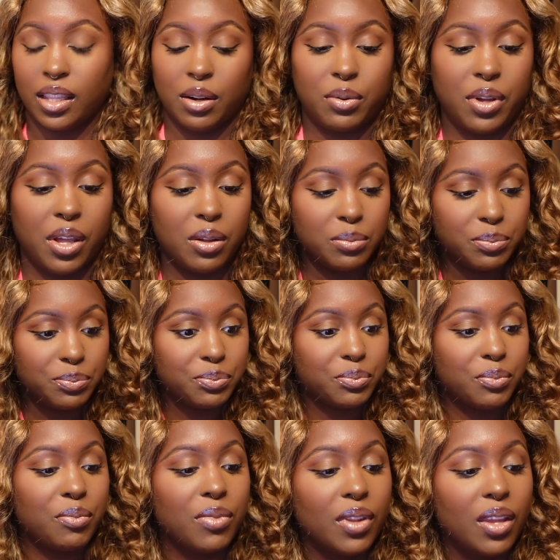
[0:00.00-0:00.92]
we go.
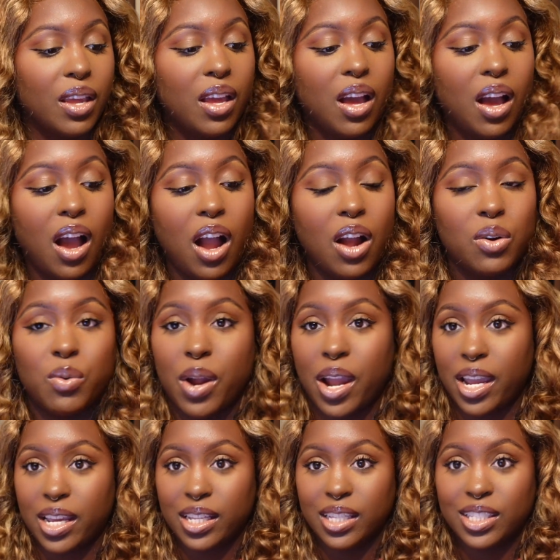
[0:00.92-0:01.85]
All
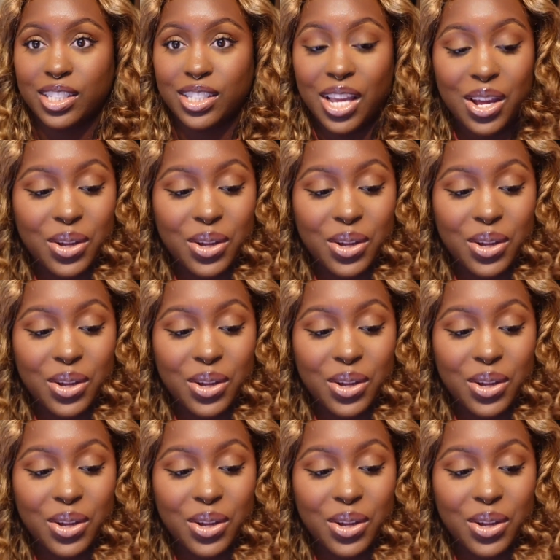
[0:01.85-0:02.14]
right, so